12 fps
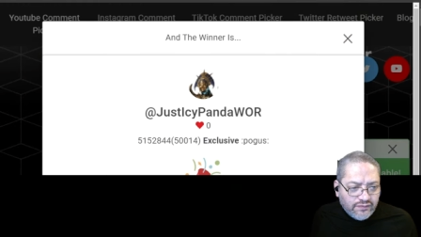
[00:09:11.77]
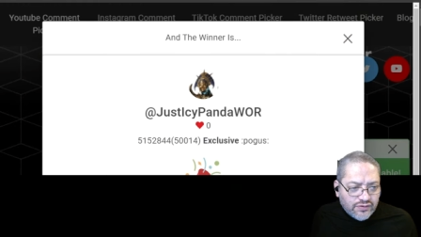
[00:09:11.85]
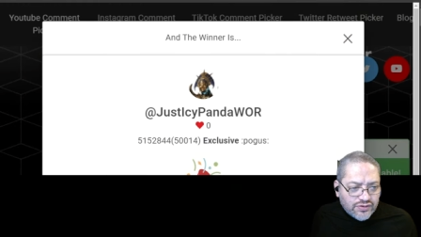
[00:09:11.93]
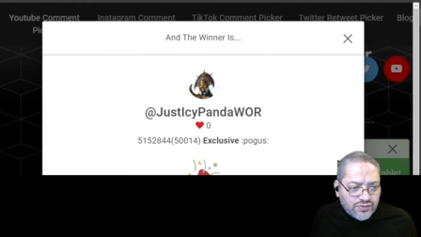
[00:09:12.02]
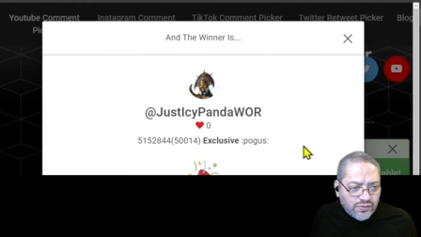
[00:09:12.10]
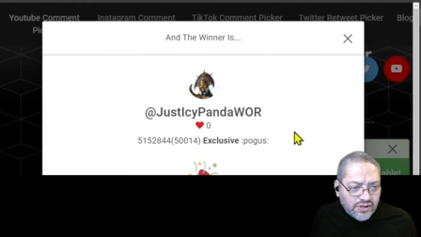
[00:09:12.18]
the
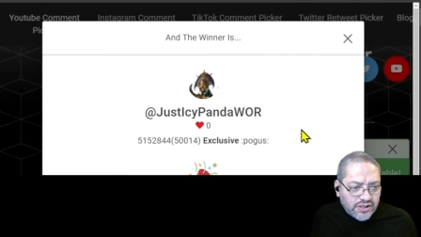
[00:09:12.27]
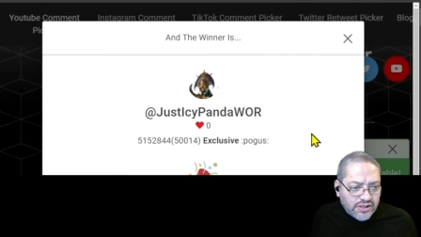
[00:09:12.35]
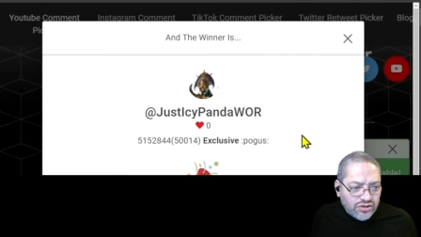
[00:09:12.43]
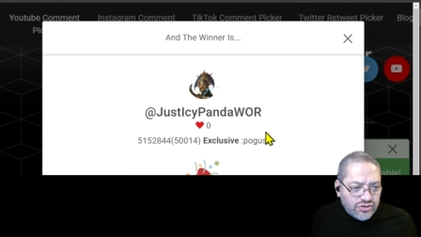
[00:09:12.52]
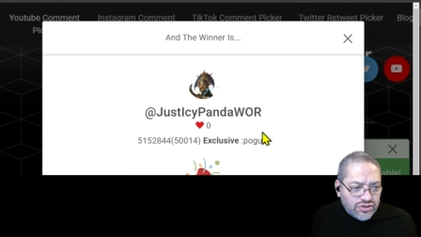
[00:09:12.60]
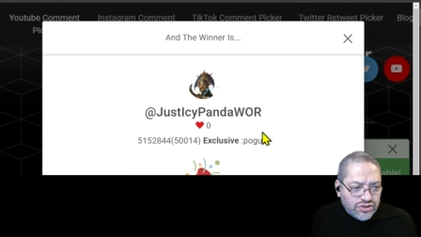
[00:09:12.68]
first
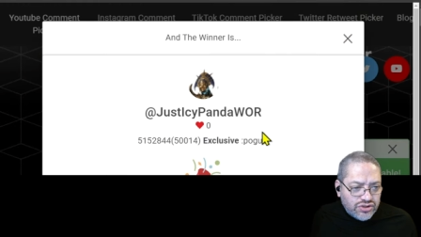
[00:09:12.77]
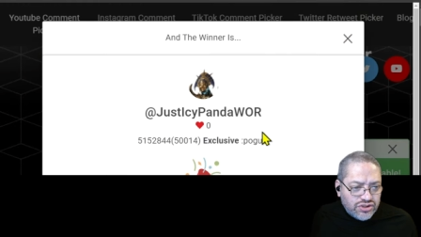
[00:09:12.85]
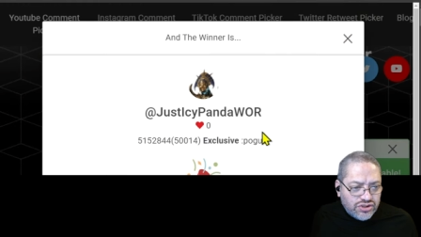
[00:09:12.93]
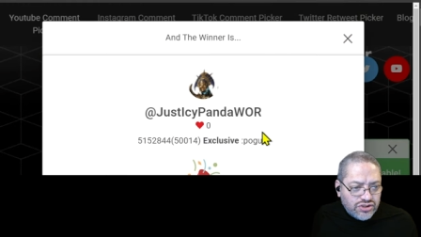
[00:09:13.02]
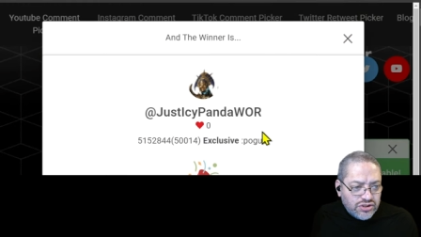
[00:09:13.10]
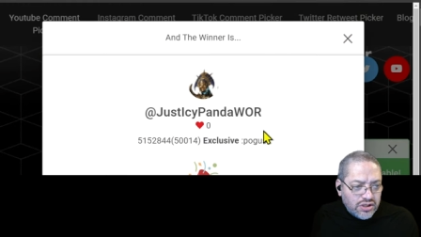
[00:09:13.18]
one
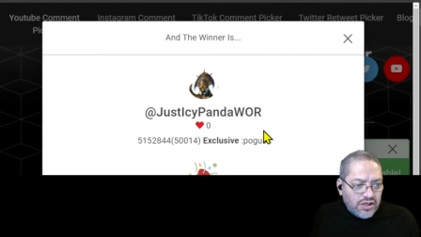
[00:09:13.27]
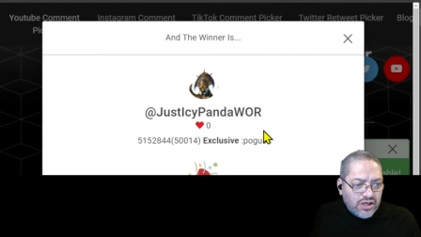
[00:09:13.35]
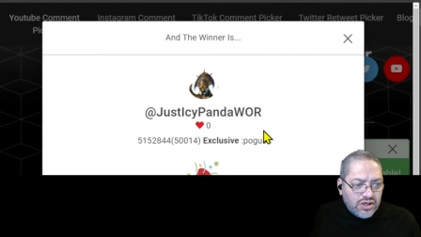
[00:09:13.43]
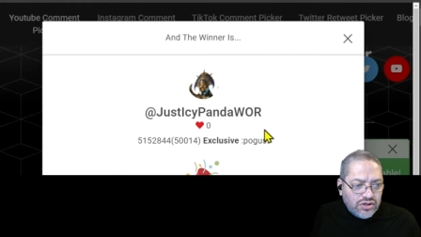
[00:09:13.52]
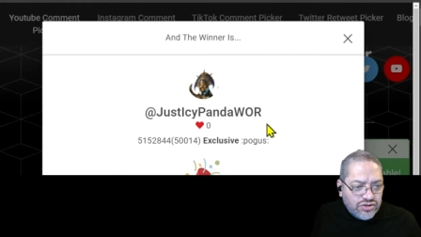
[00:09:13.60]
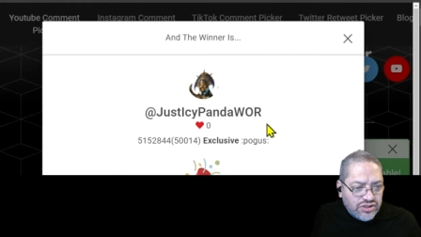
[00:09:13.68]

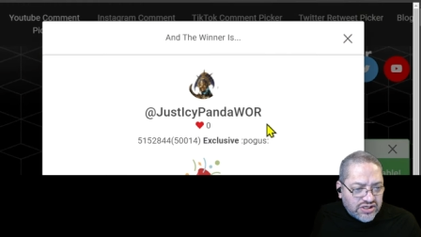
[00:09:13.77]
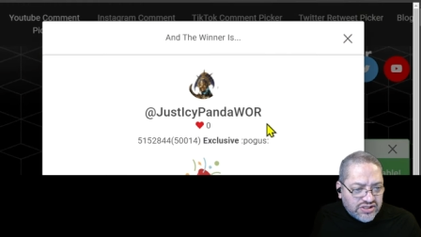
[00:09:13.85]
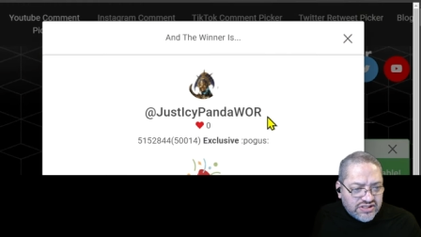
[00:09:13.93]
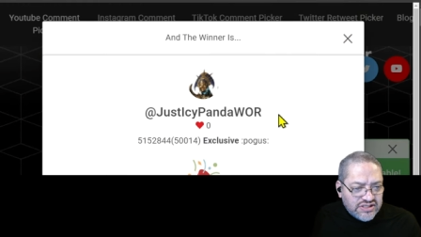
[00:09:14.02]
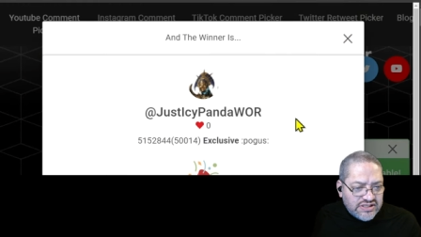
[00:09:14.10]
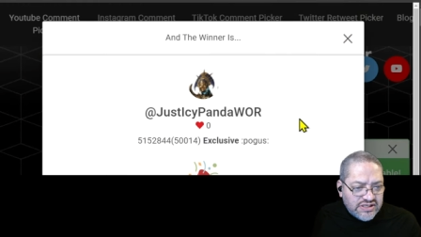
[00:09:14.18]

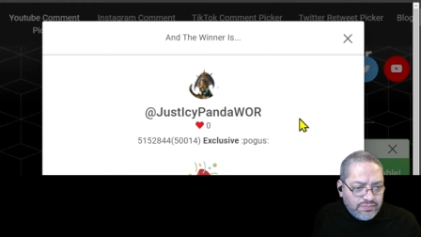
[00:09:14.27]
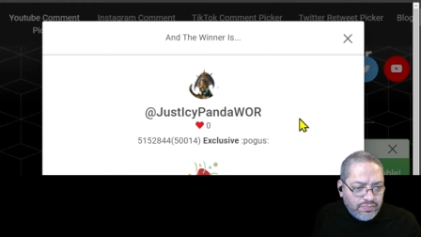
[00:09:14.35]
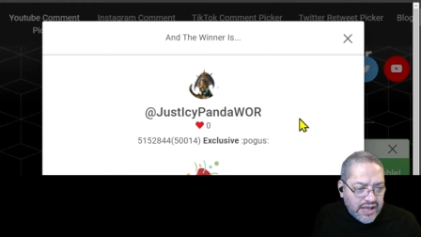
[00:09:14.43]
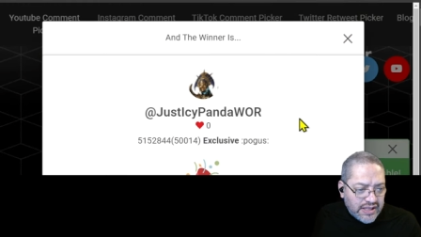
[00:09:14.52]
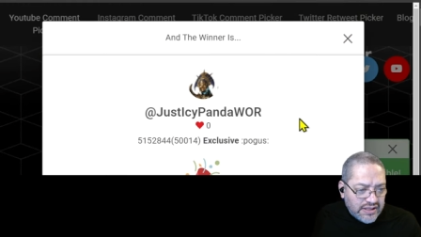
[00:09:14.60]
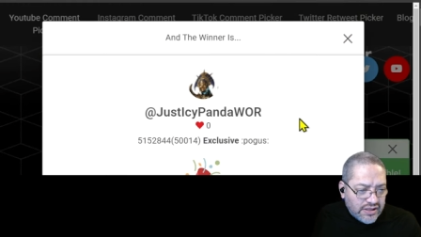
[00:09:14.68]
just to see
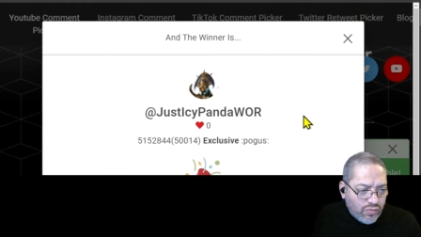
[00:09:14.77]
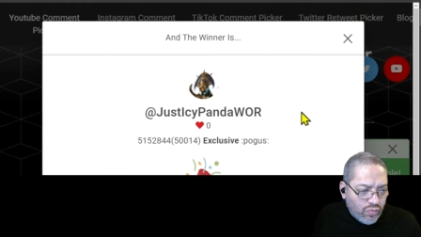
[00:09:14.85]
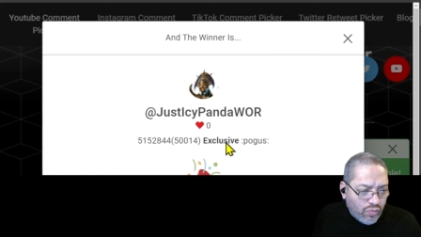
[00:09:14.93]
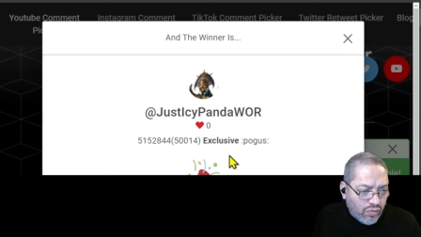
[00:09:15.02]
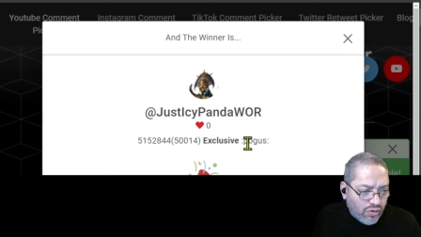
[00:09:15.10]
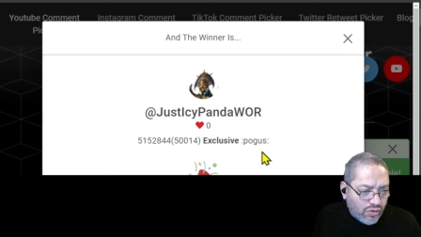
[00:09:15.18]
panda
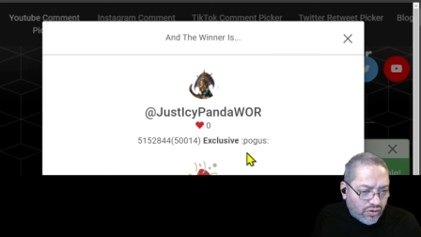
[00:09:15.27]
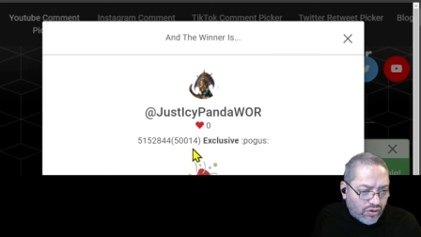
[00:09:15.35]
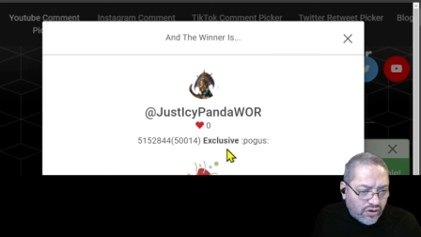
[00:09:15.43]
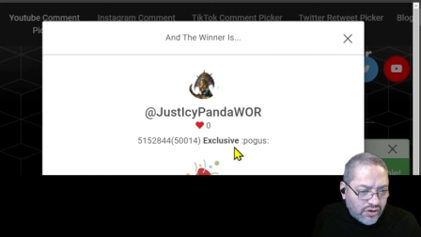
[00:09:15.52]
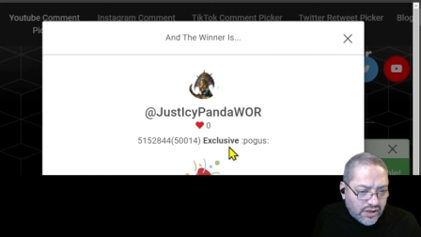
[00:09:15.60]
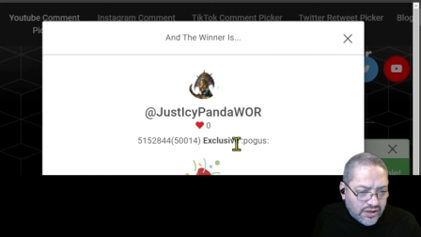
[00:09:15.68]

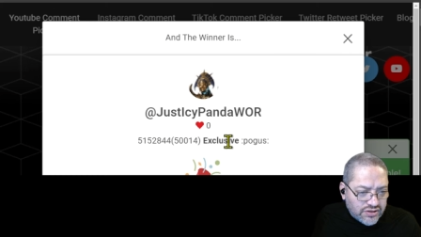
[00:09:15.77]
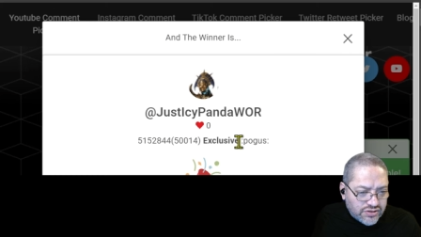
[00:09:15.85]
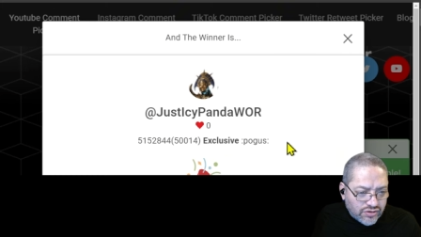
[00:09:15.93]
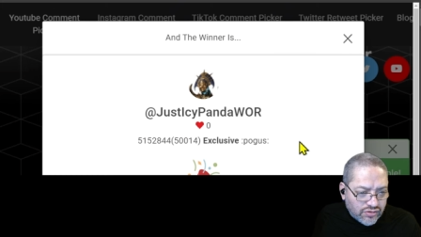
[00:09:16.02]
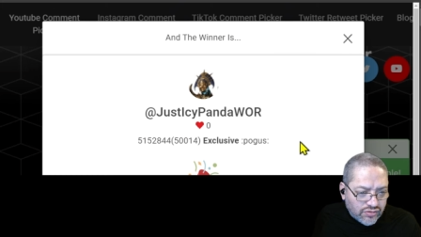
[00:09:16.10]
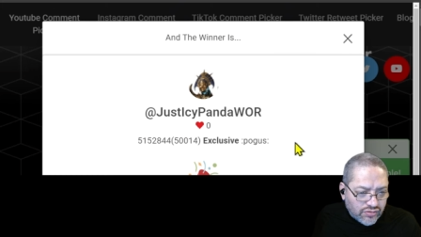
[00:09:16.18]
ward
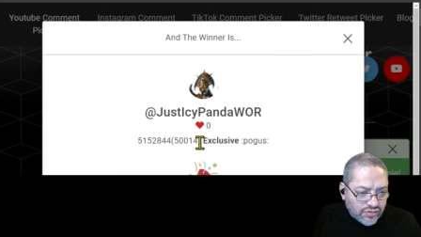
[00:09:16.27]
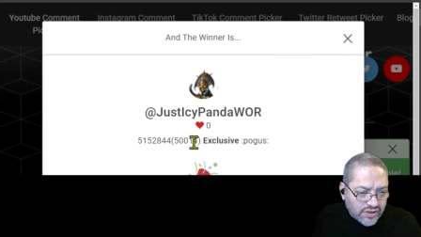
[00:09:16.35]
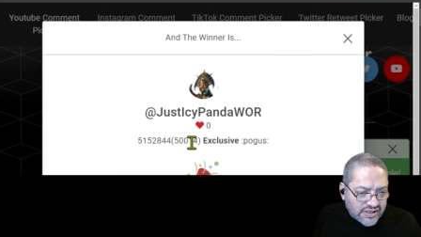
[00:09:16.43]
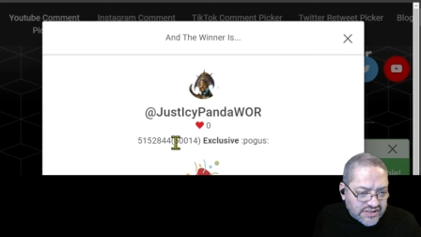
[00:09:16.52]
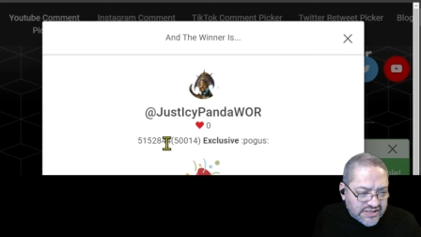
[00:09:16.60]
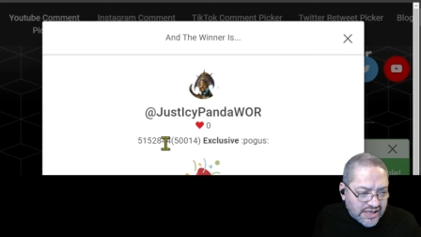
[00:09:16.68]
so
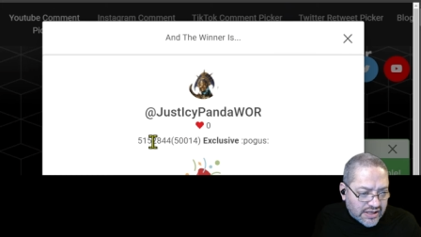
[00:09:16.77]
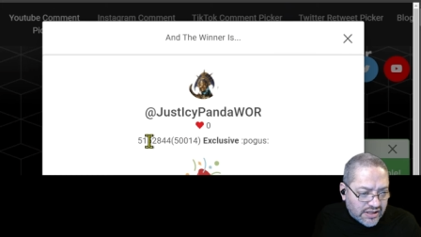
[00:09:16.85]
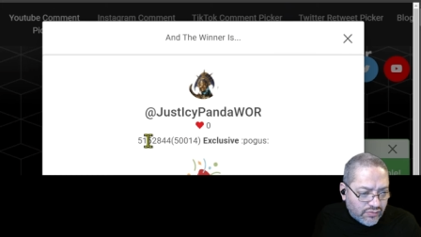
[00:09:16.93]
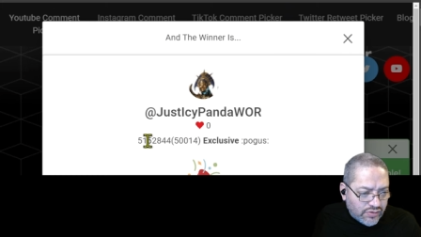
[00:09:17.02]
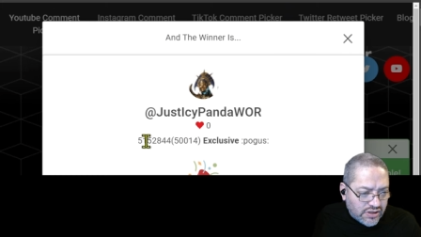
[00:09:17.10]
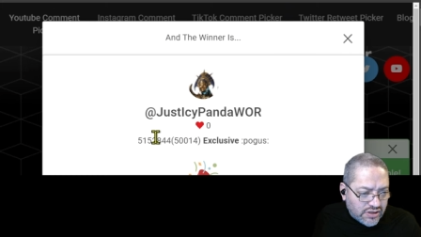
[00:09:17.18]

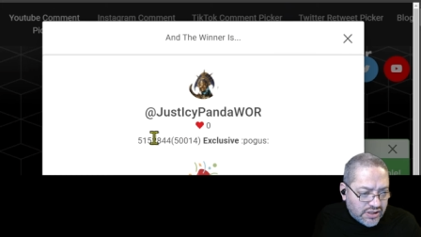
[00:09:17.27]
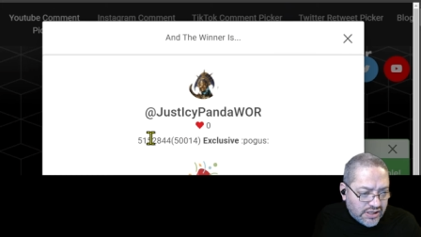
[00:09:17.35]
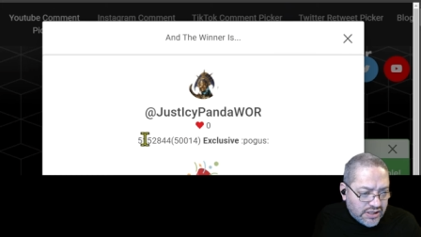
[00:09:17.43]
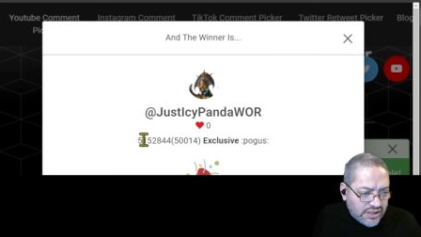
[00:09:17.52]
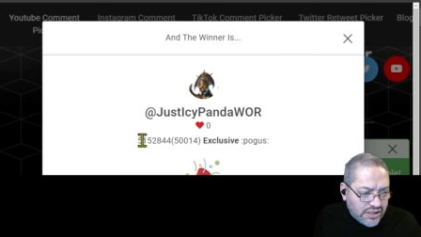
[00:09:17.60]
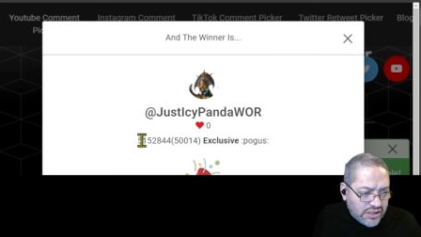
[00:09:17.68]
exactly what he
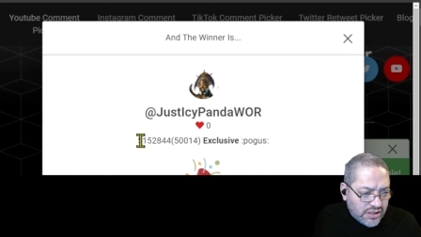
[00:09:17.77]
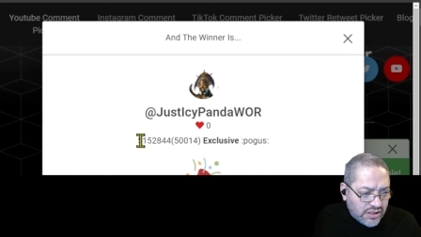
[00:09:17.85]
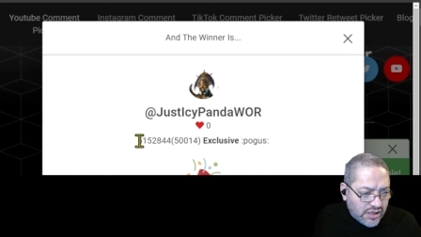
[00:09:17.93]
did